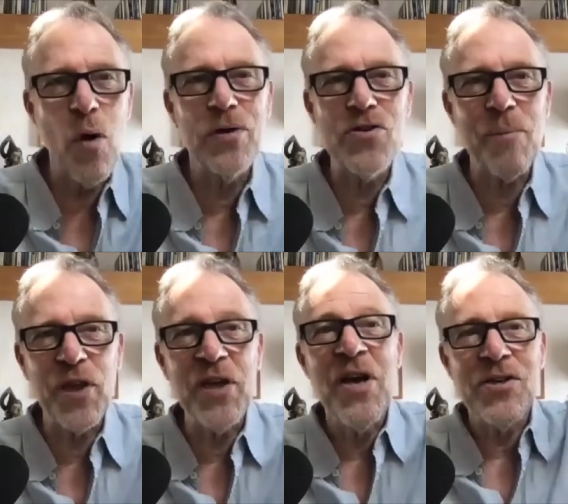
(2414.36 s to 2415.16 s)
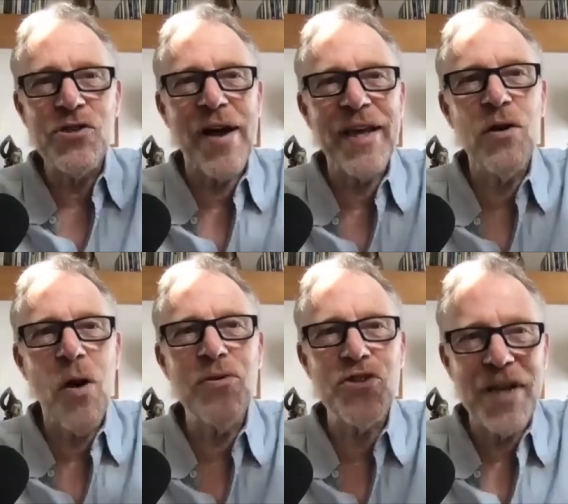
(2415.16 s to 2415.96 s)
or something so I can
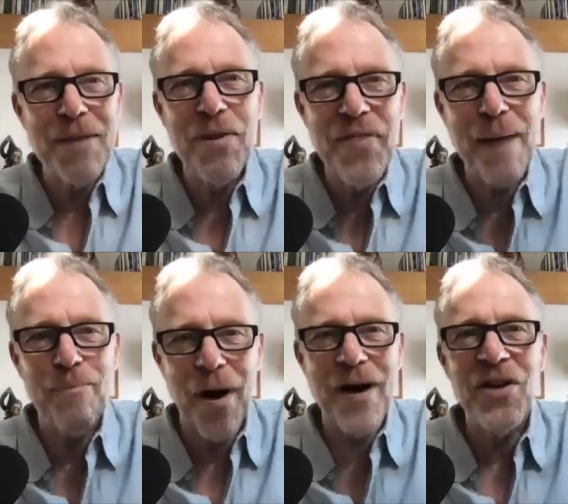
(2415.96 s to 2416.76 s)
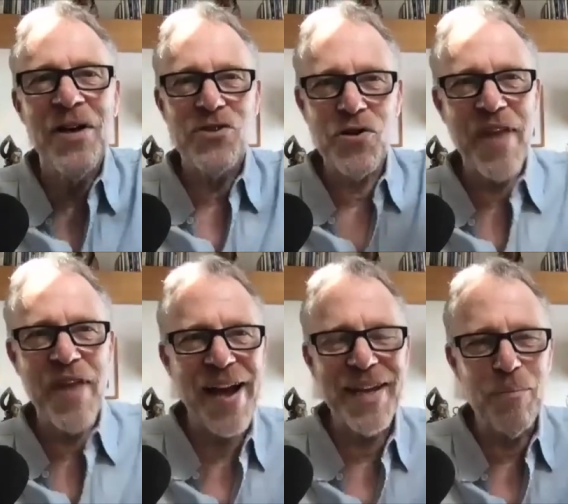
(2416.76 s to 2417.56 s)
go sleep in that bunk so that
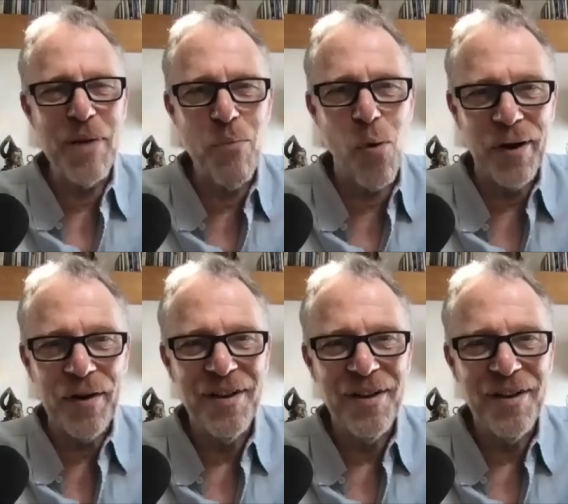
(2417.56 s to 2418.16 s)
I can be born.